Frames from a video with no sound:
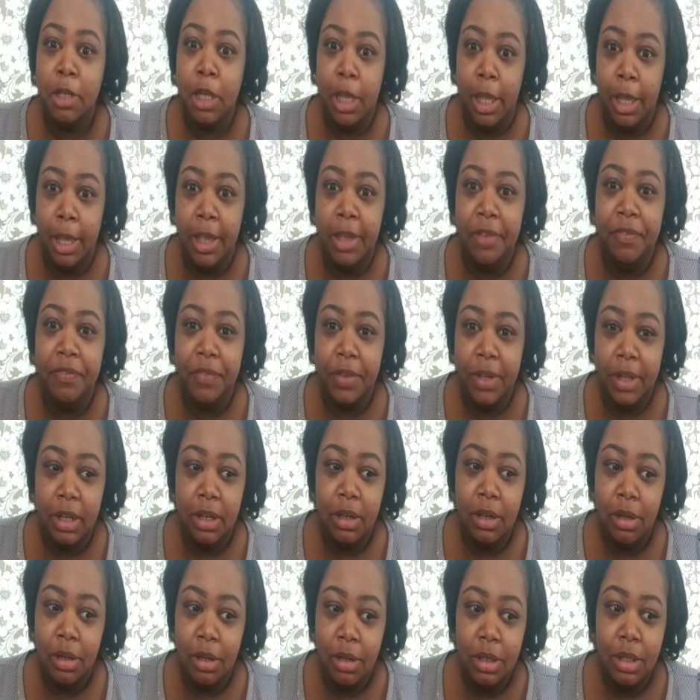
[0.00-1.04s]
if it
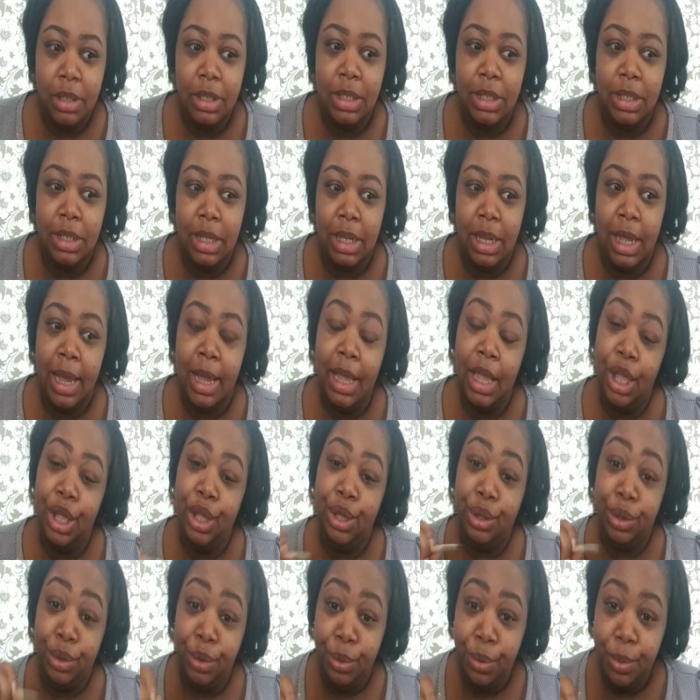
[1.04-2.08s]
looks like
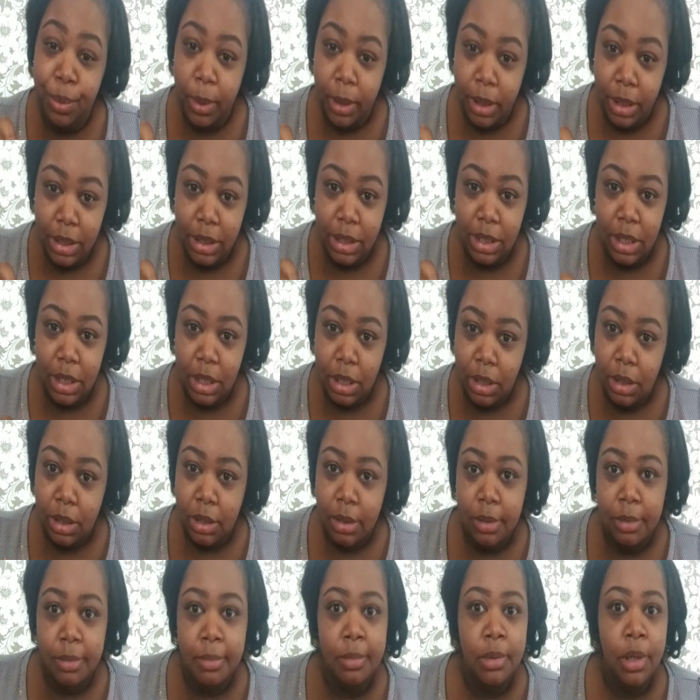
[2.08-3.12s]
you want it to
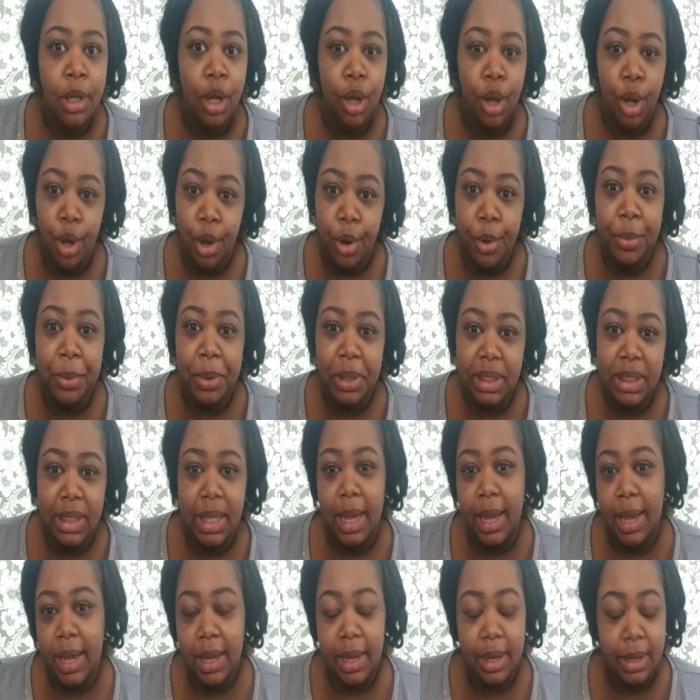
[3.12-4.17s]
look, go with
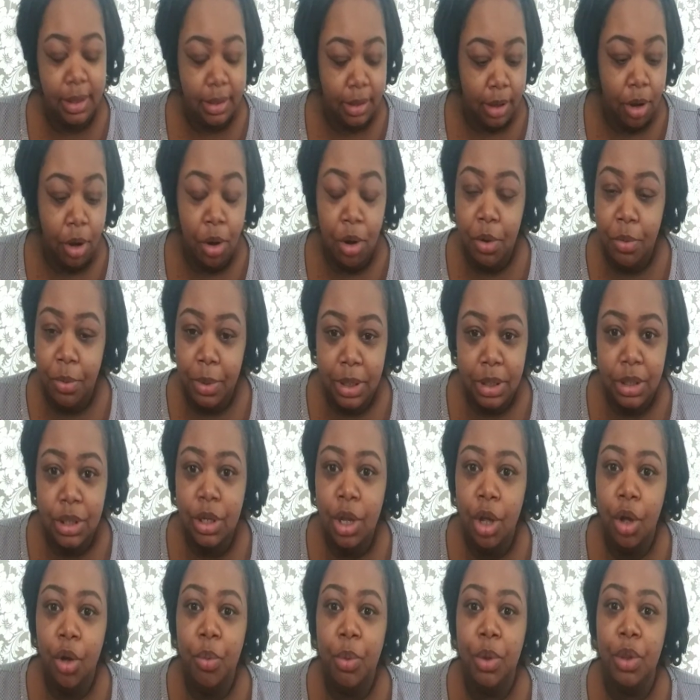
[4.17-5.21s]
that. Always
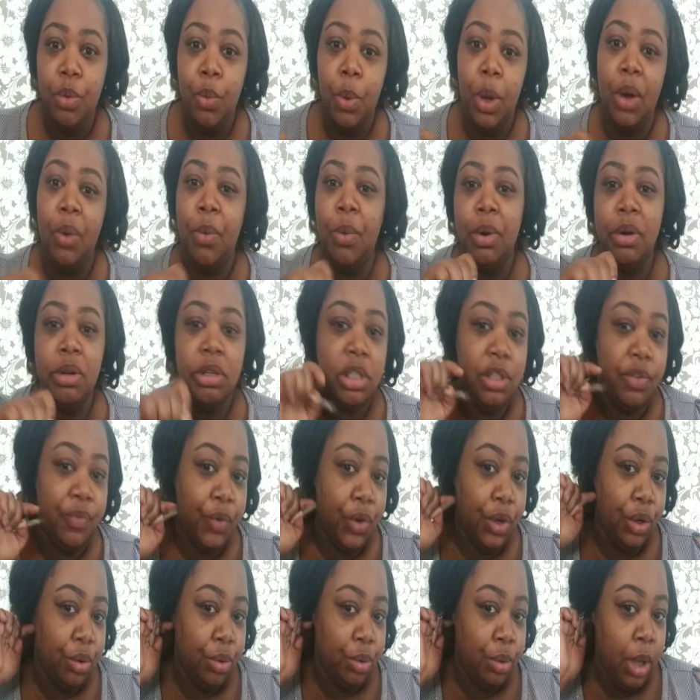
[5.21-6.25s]
go with what works for
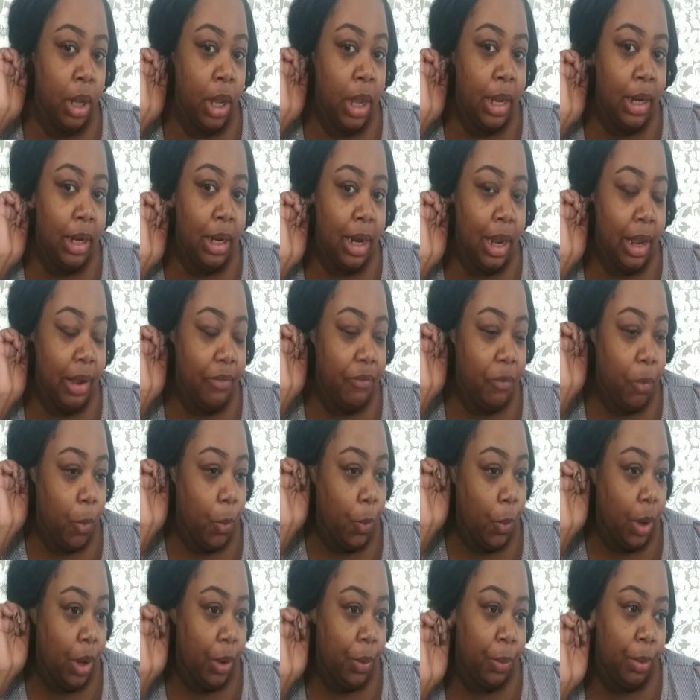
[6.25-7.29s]
you, not
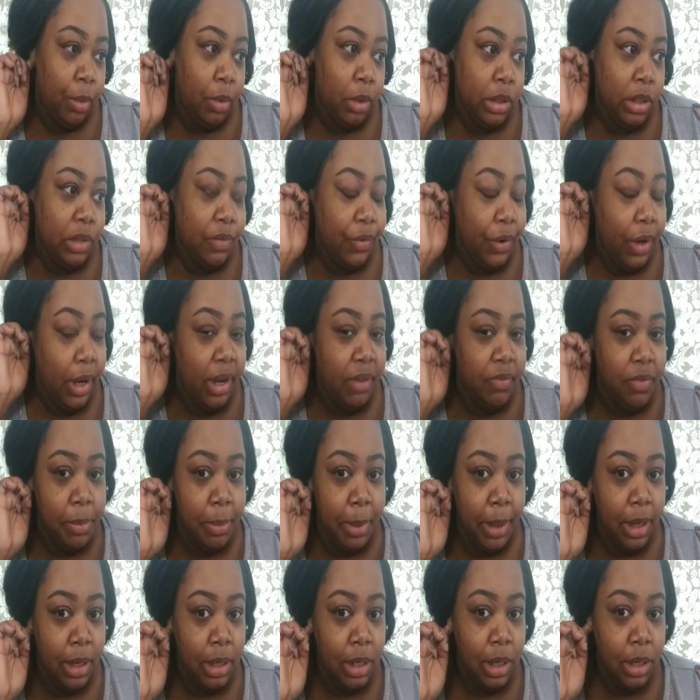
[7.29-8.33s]
what works for
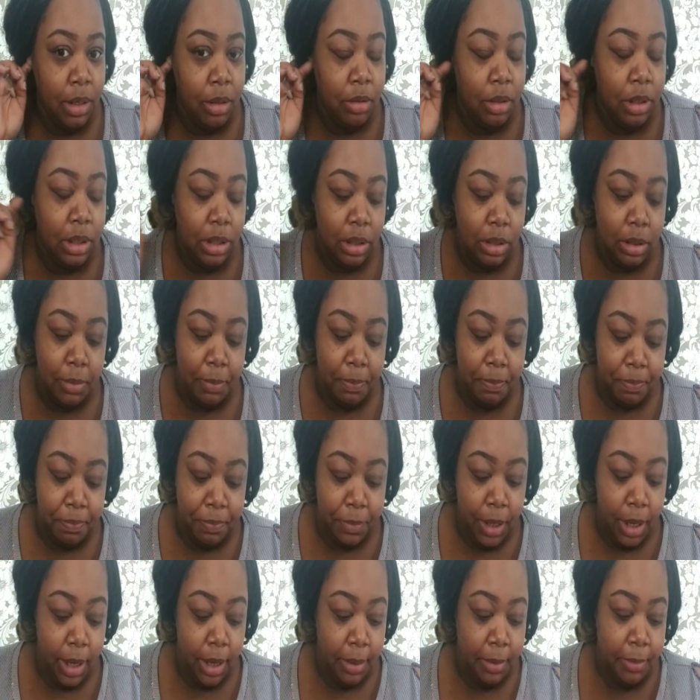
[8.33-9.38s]
everybody else.
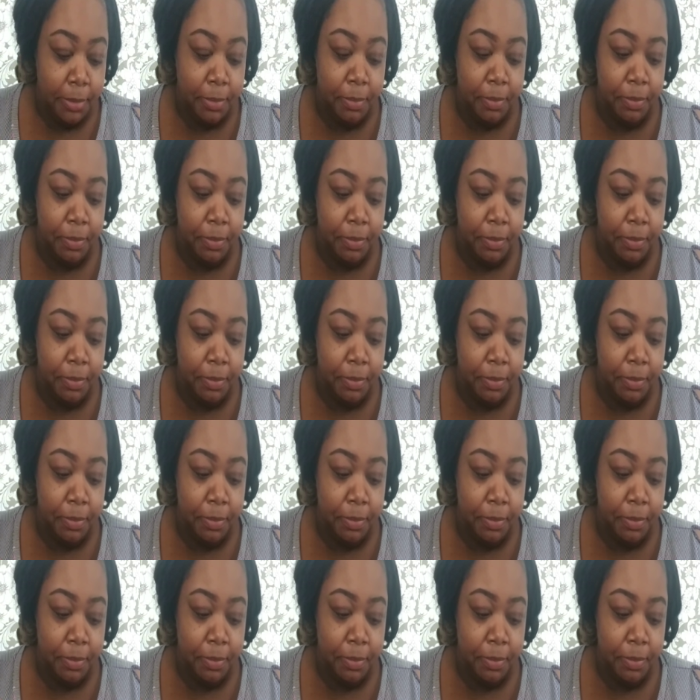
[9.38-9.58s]
Okay?